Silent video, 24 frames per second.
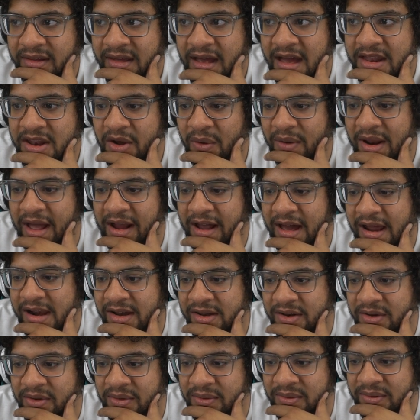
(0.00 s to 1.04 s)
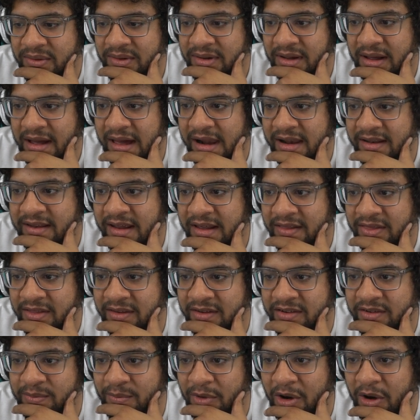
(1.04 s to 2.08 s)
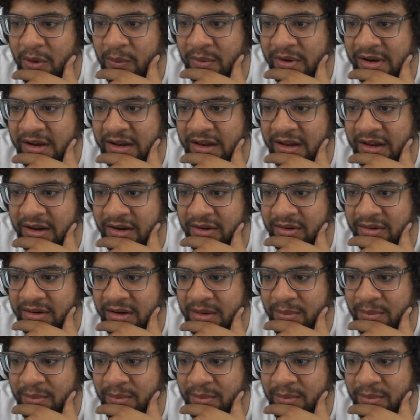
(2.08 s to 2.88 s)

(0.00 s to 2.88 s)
I know what I gotta do. I gotta take this small one in here